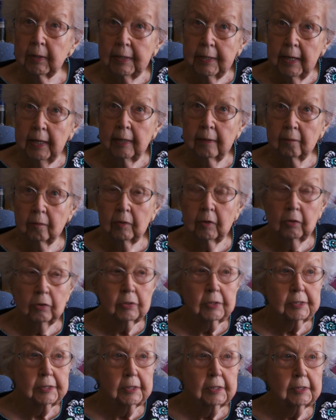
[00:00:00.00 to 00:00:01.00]
in need of
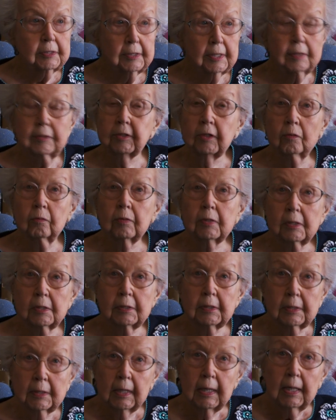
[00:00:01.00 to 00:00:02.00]
nurses that there
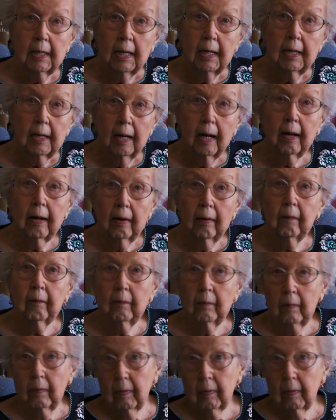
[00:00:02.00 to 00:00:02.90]
was uh,